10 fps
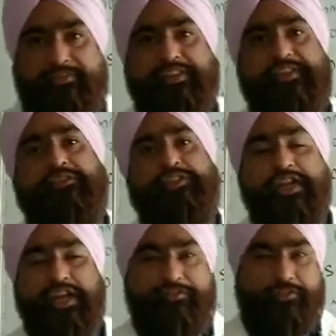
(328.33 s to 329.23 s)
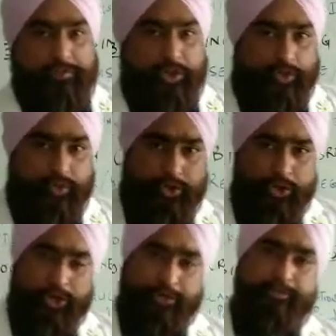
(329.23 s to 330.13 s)
FSA was started from
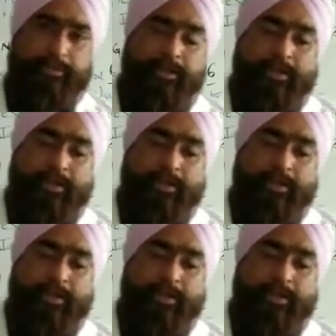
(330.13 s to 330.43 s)
Europe.